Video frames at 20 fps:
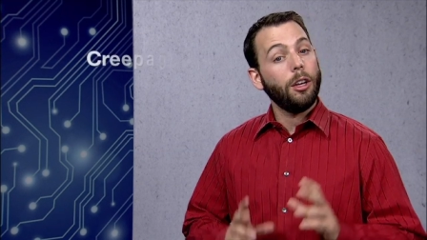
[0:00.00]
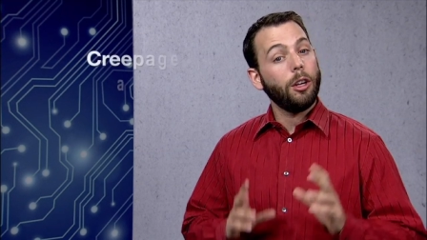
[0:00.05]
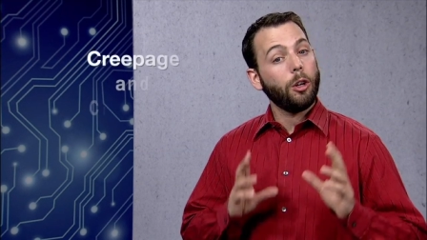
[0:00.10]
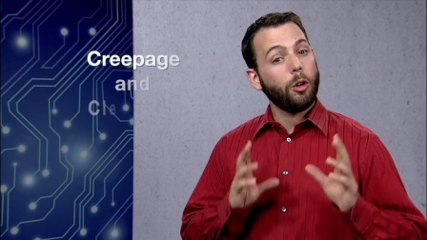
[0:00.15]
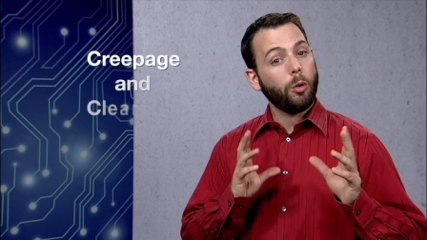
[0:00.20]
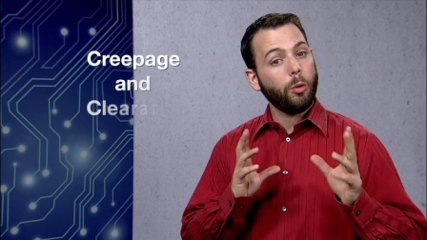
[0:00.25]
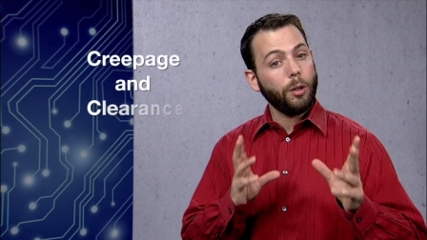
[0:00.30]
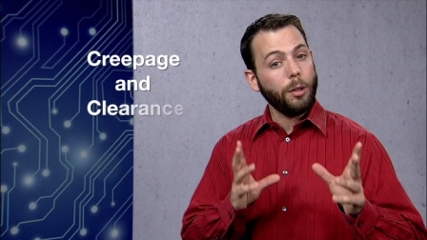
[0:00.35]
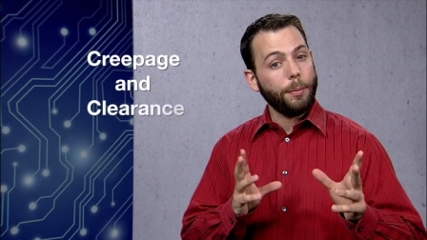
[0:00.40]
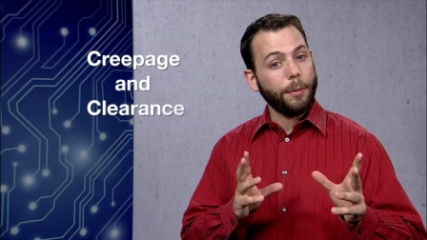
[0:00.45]

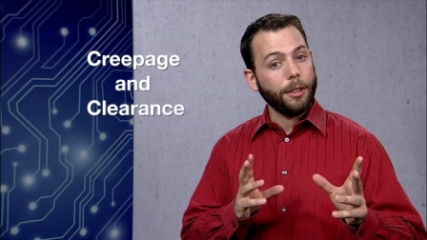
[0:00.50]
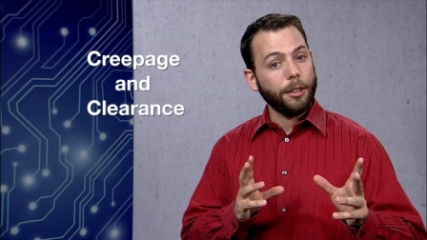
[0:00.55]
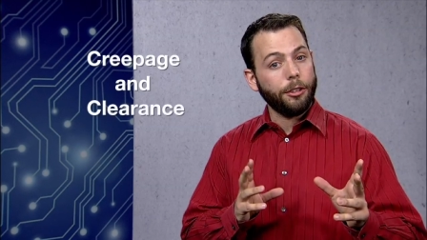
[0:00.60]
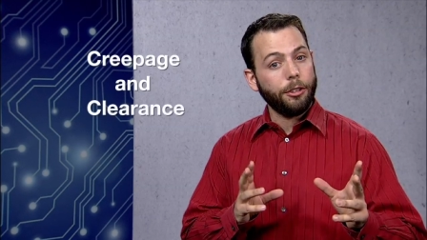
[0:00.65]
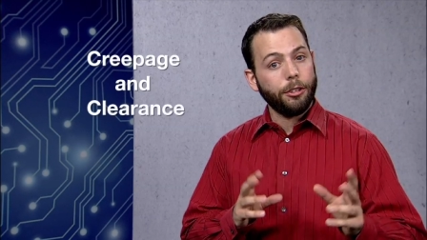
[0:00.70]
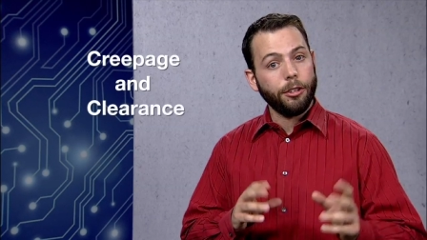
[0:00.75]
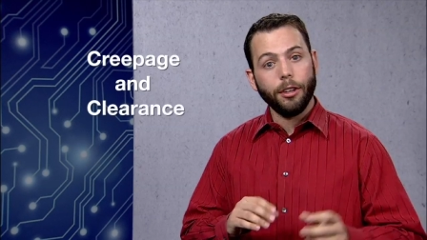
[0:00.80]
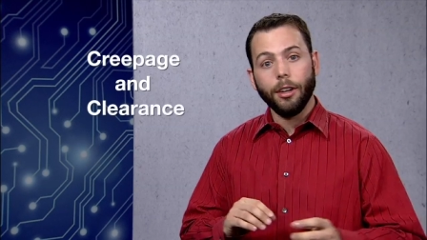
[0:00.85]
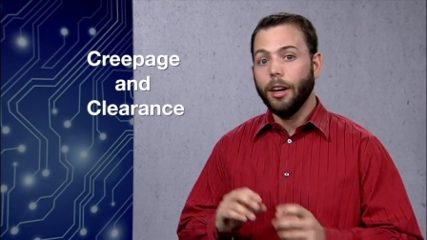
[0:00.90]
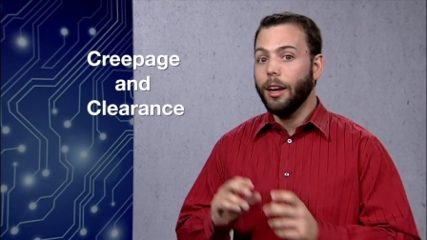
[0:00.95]

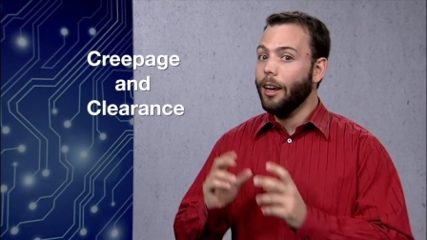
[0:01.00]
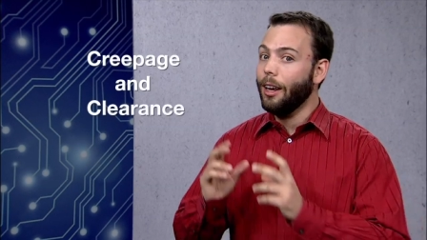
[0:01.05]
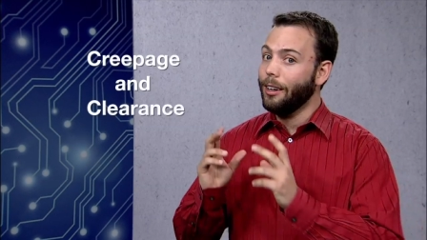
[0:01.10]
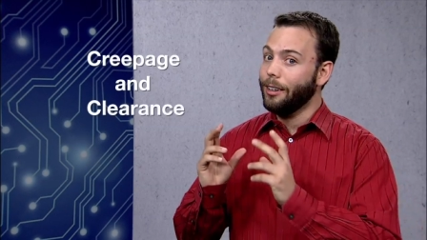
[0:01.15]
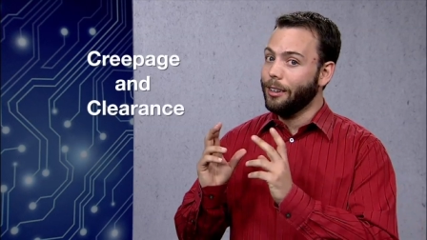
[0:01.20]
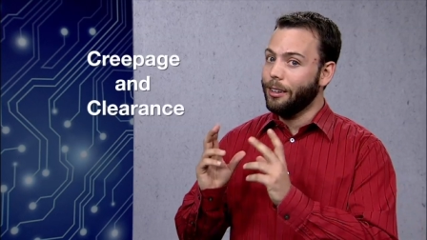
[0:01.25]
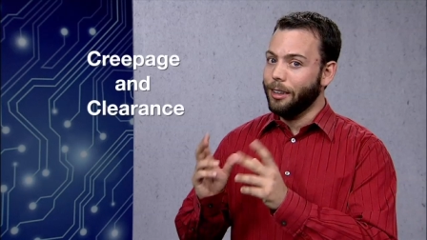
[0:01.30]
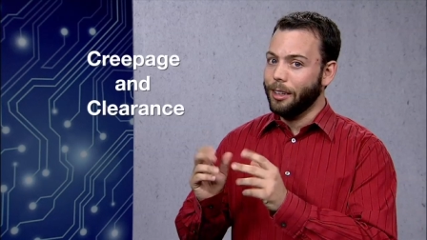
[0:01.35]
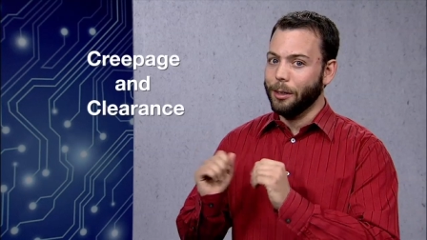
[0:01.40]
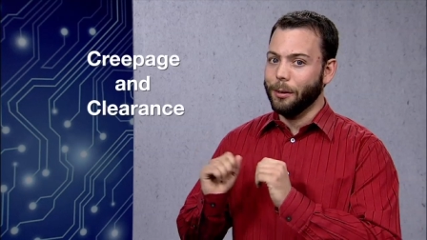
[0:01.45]
creepage
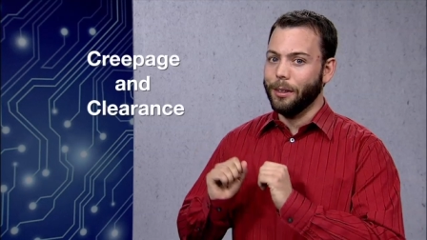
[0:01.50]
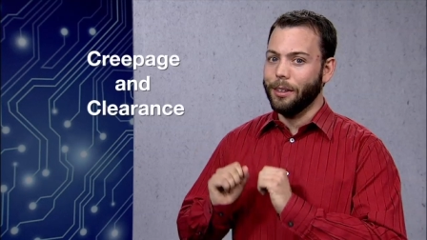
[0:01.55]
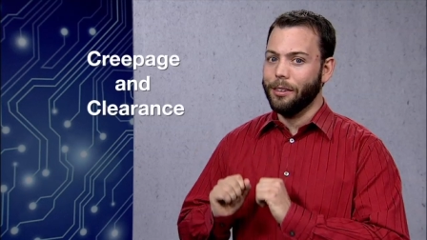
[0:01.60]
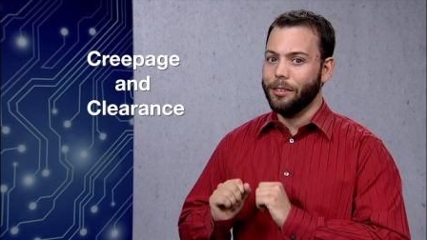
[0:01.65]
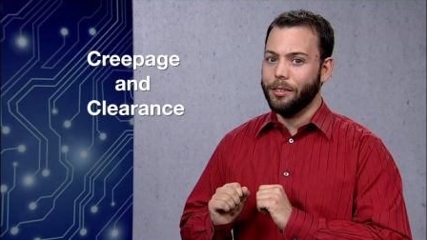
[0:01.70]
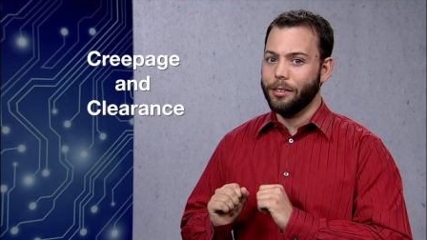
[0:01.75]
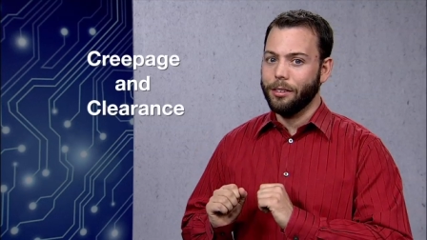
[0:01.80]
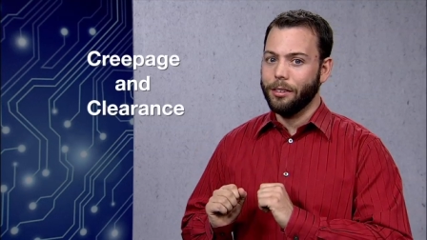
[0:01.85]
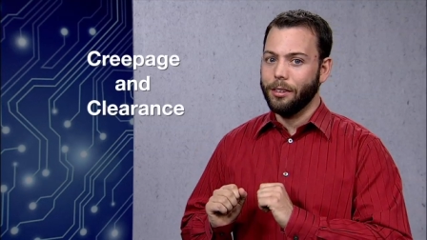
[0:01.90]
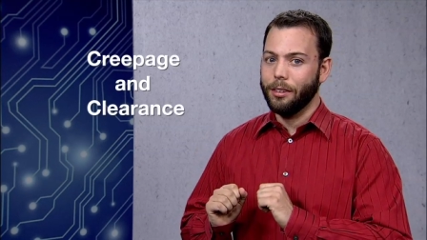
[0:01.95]
and
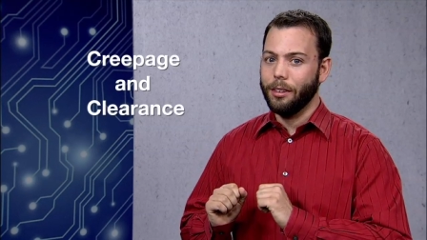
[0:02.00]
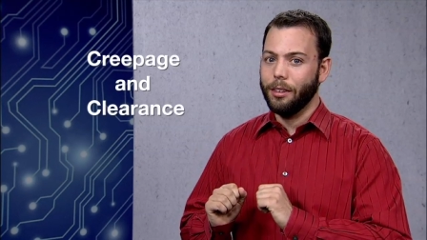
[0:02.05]
clearance.